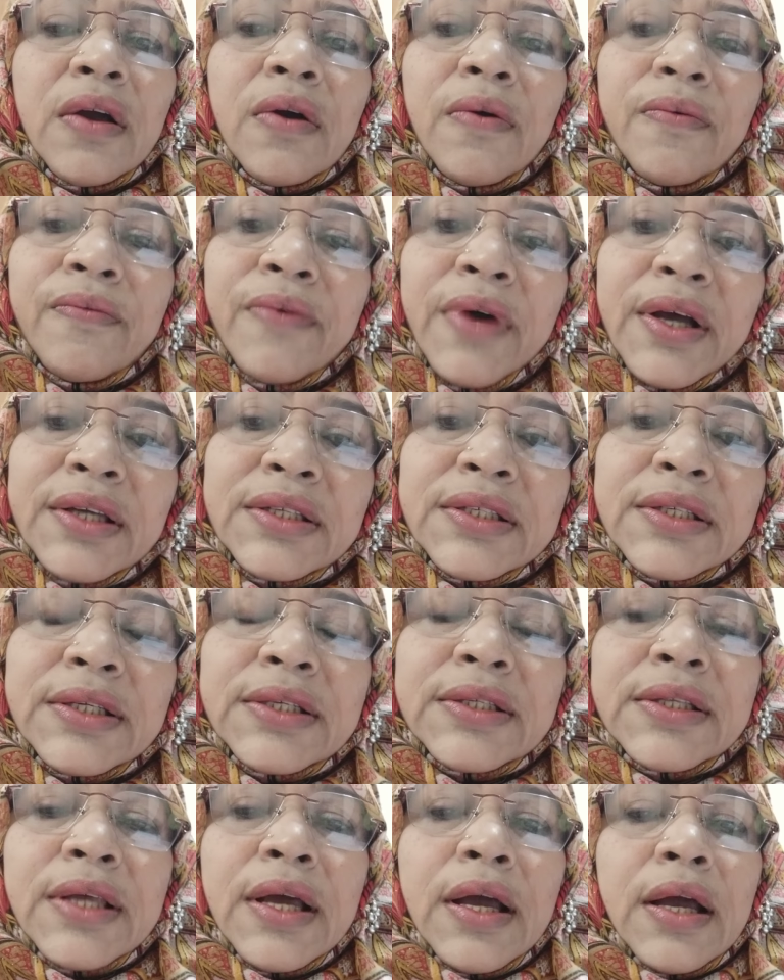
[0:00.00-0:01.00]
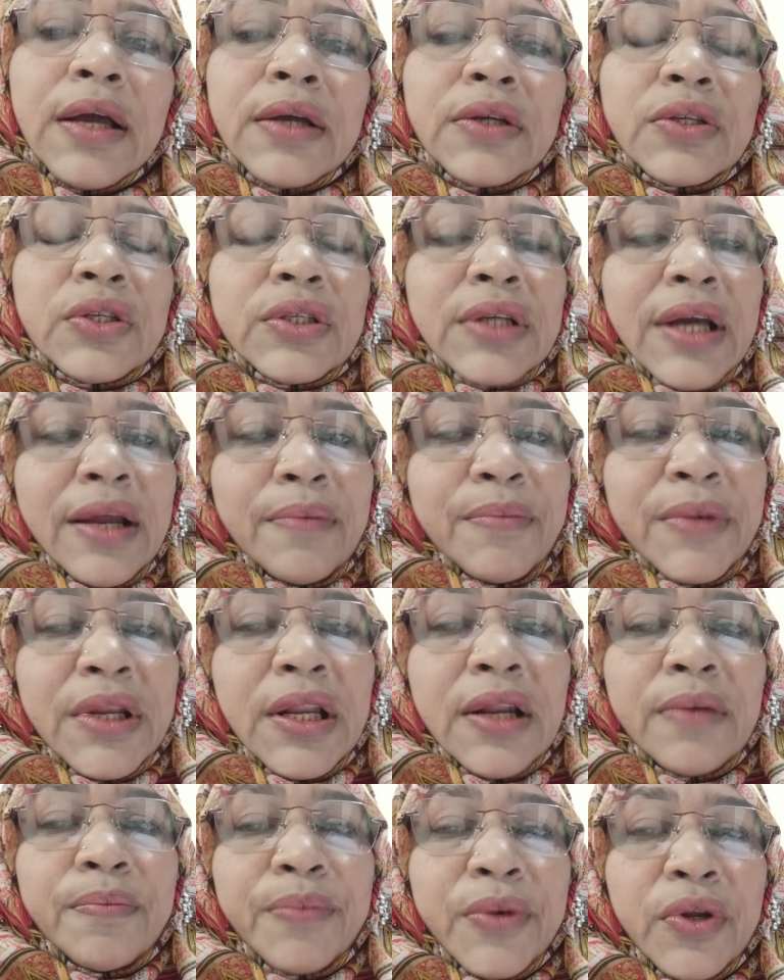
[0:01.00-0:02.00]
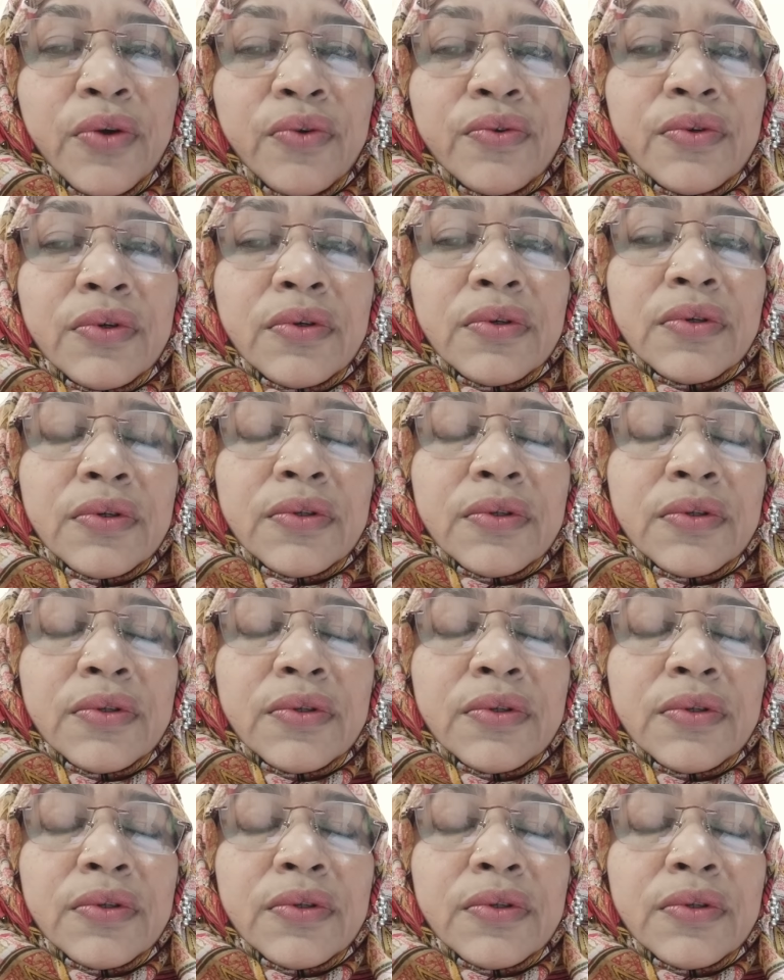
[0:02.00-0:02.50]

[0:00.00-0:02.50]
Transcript: First is the germinal period.